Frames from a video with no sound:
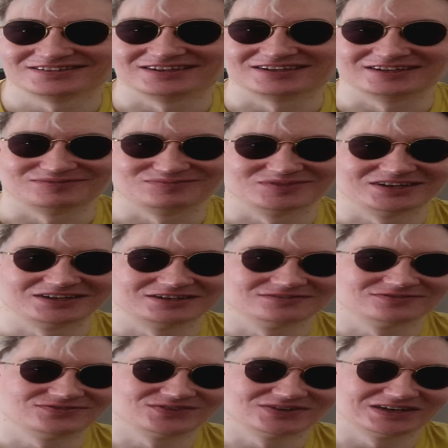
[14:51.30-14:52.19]
I
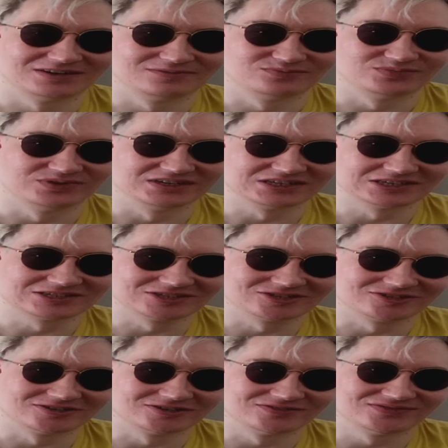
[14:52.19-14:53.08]
made a fun
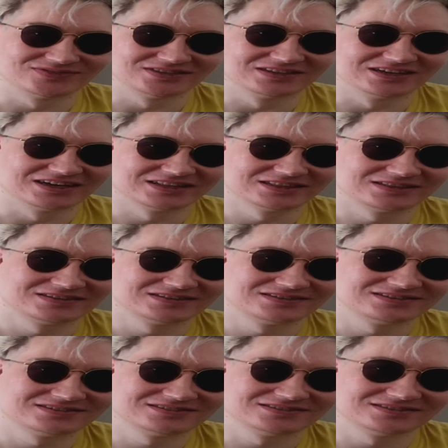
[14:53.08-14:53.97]
picture of that
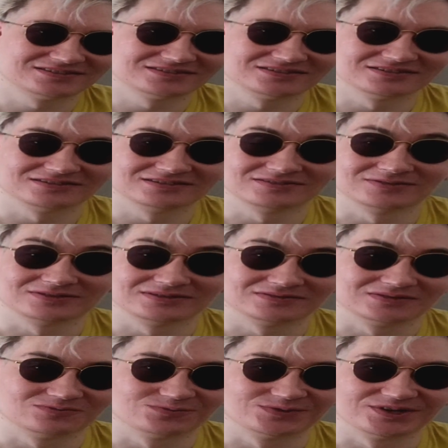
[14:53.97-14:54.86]

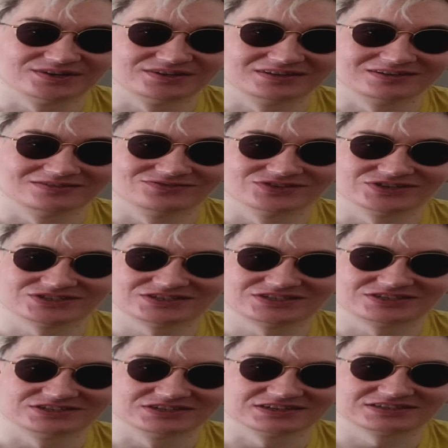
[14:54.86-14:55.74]
when he
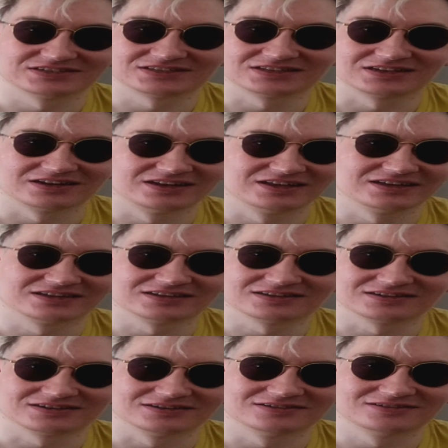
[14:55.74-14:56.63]
was just
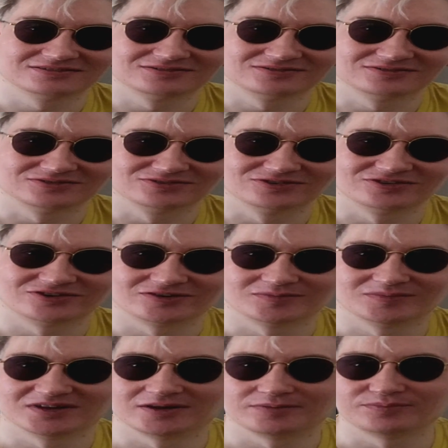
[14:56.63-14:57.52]
like a
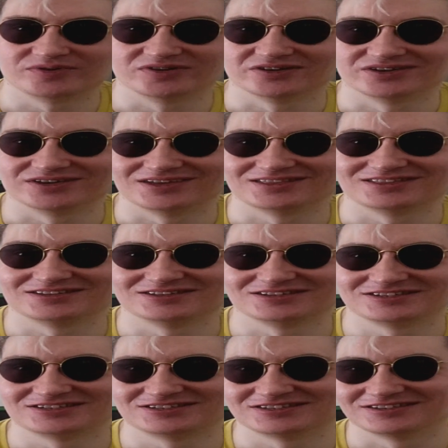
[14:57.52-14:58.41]
normal
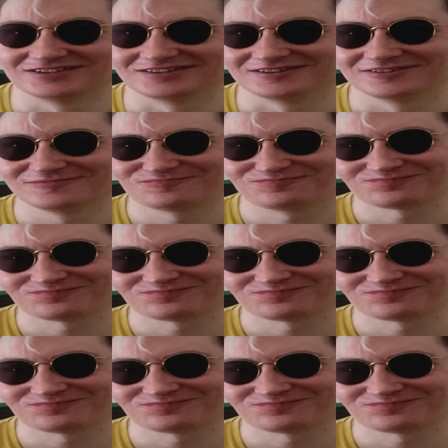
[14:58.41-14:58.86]
politician.